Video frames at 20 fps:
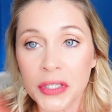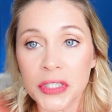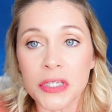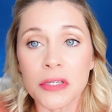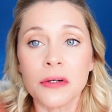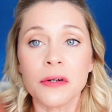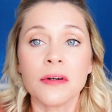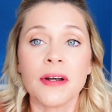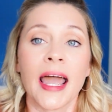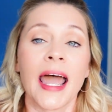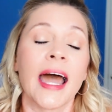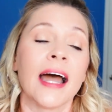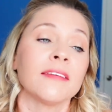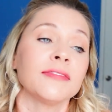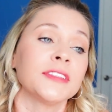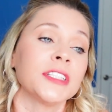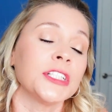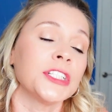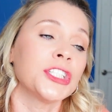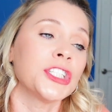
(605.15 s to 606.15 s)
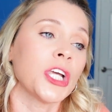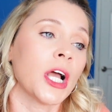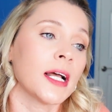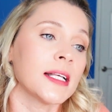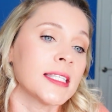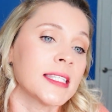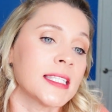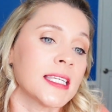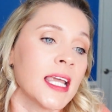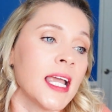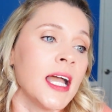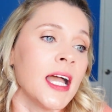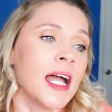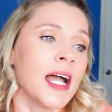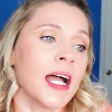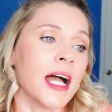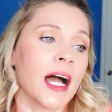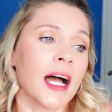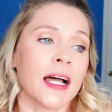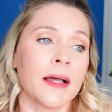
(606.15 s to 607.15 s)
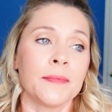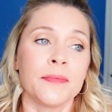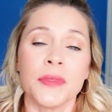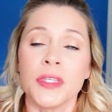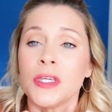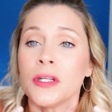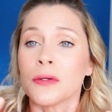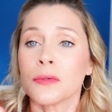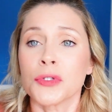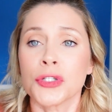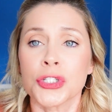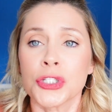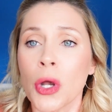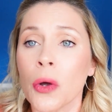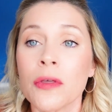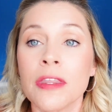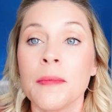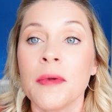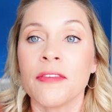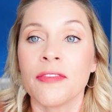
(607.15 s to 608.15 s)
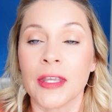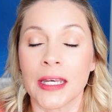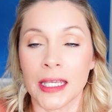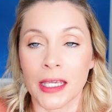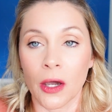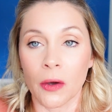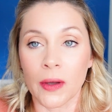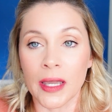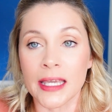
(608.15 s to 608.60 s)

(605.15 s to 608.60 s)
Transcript: You don't have to just, um, you know, show them a video.